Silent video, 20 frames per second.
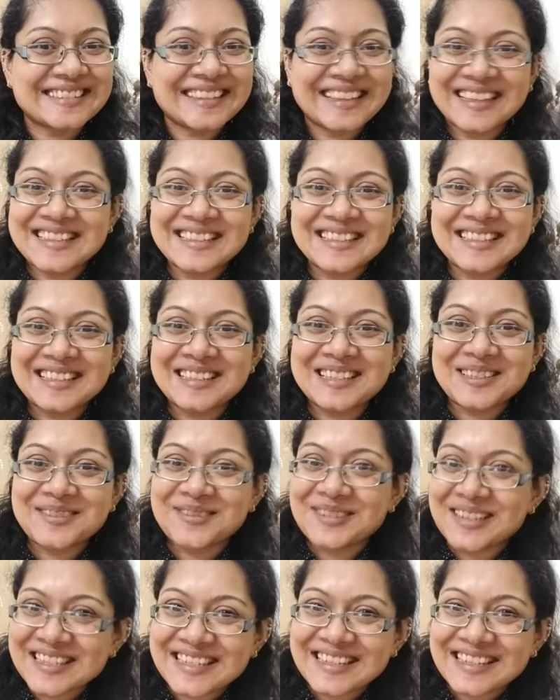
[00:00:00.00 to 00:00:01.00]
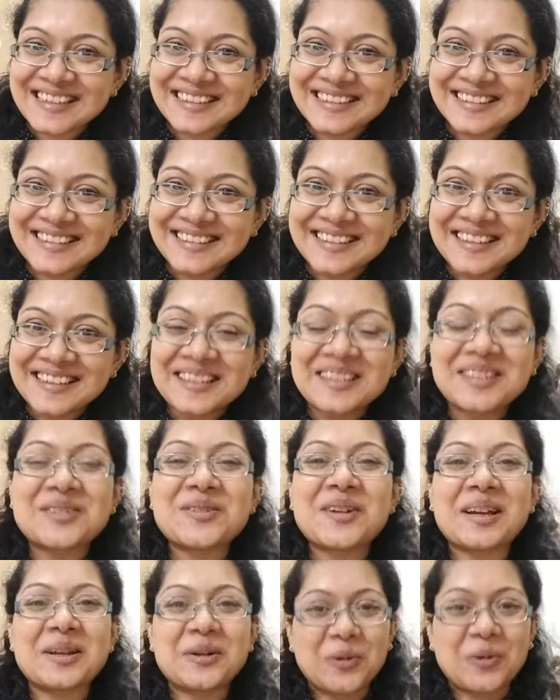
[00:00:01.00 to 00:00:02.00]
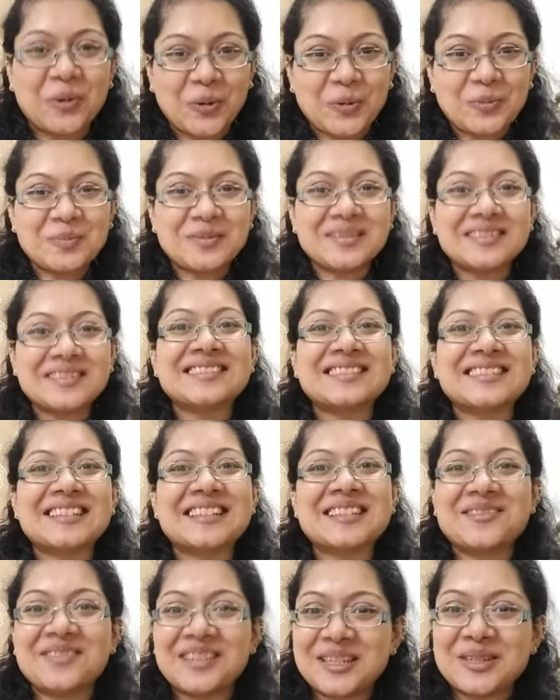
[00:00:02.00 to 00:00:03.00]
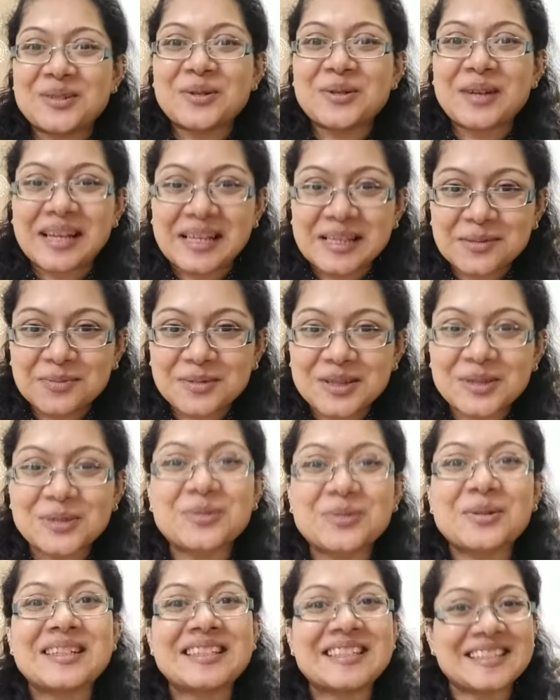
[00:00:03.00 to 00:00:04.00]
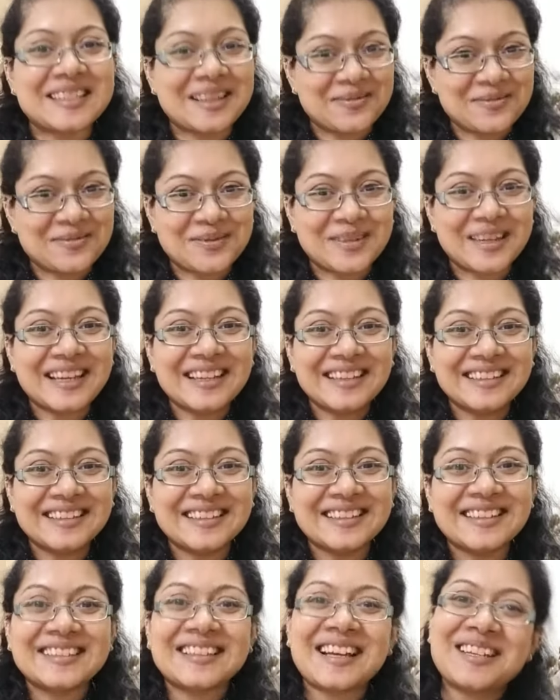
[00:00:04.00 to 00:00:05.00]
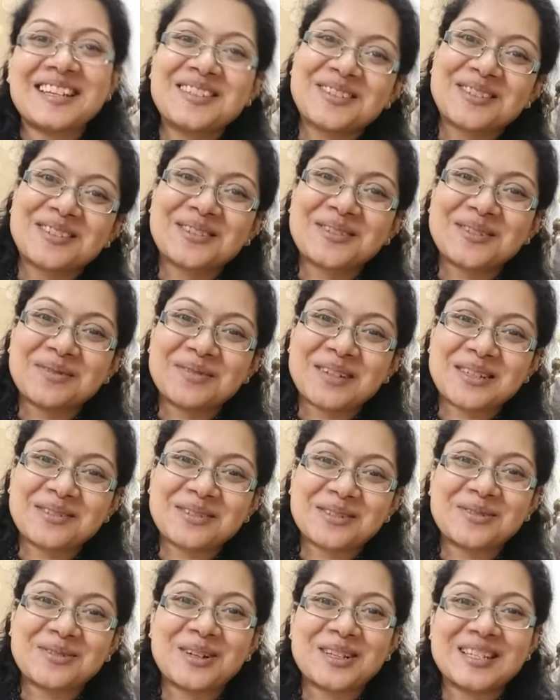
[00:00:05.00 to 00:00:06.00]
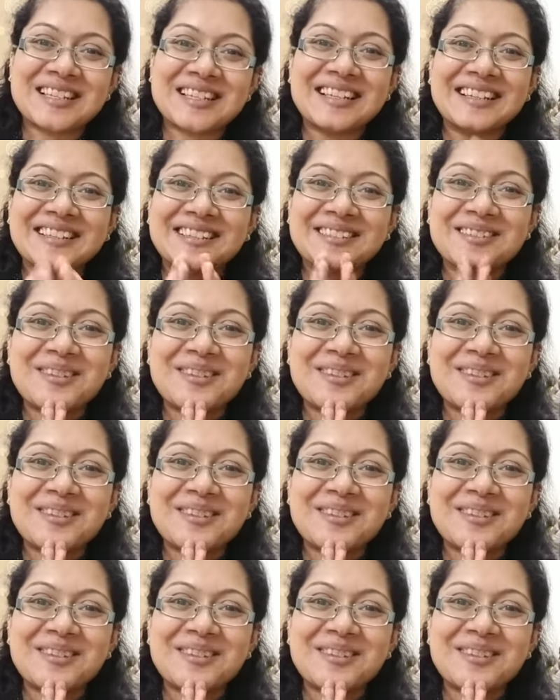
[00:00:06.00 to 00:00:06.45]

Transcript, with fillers: Isn't it so easy? So I hope this video helps you in some way. Thank you so much for watching.